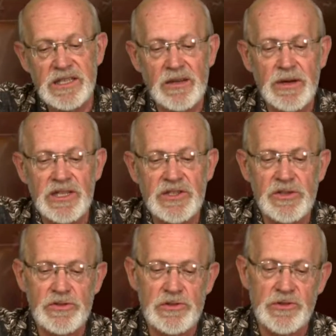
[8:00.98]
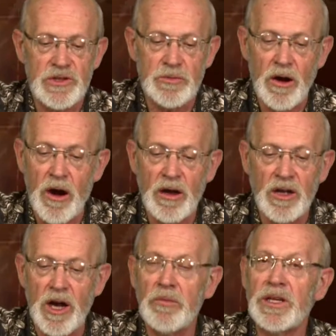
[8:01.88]
let my sister Tamar
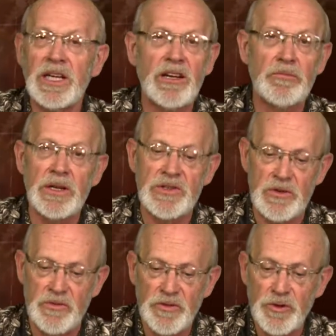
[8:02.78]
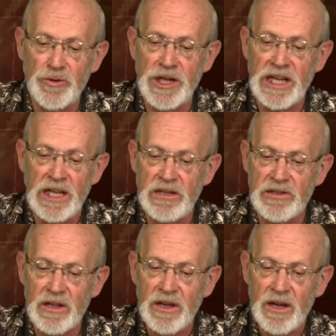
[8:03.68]
come and give me some food to
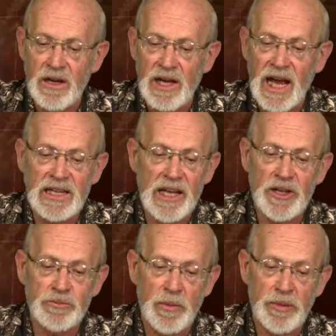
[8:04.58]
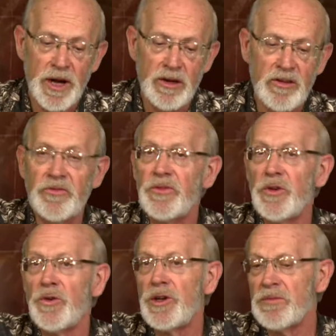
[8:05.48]
eat, and let her prepare the
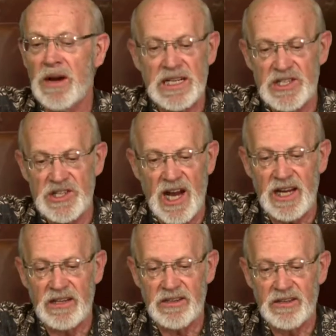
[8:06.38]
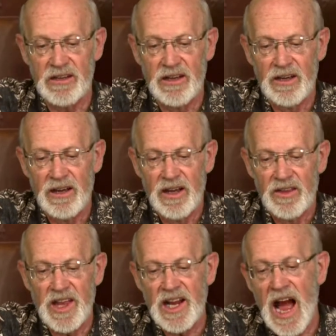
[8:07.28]
food in my sight,
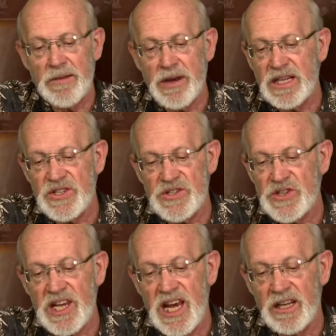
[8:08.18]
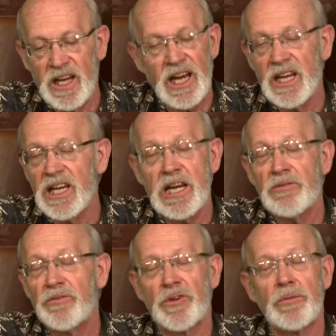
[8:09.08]
that I may see it and eat
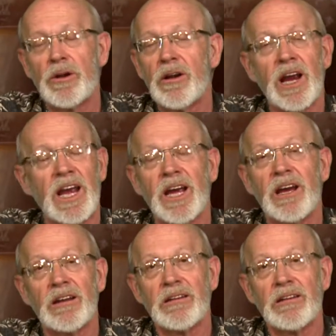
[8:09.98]
from her hand.